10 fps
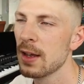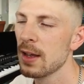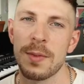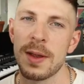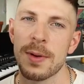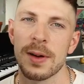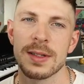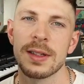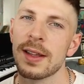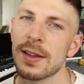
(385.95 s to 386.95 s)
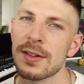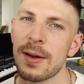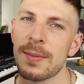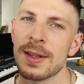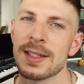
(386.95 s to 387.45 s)
For me personally, the
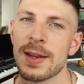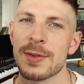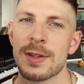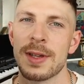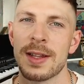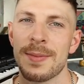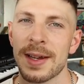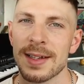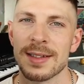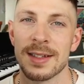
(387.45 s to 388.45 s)
drum beat seems to be the biggest